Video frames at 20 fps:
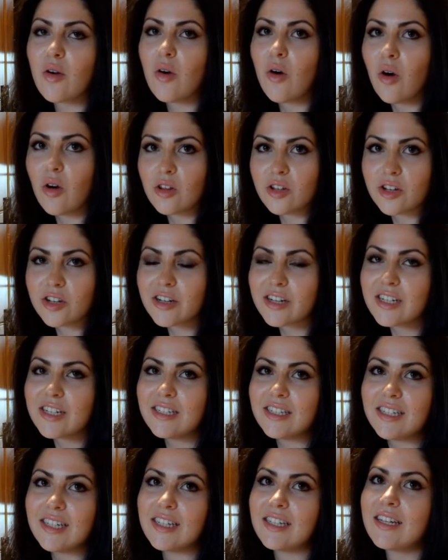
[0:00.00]
All you're going to
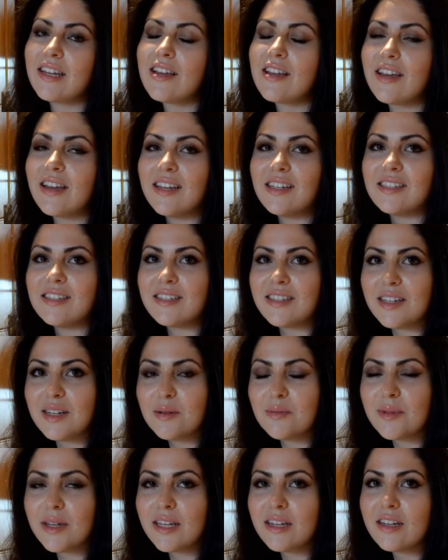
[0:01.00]
need is
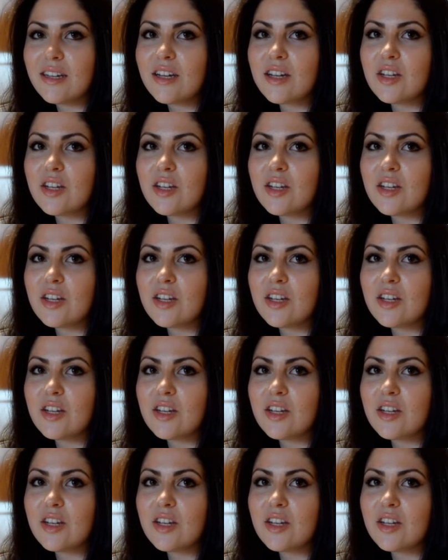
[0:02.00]
cinnamon,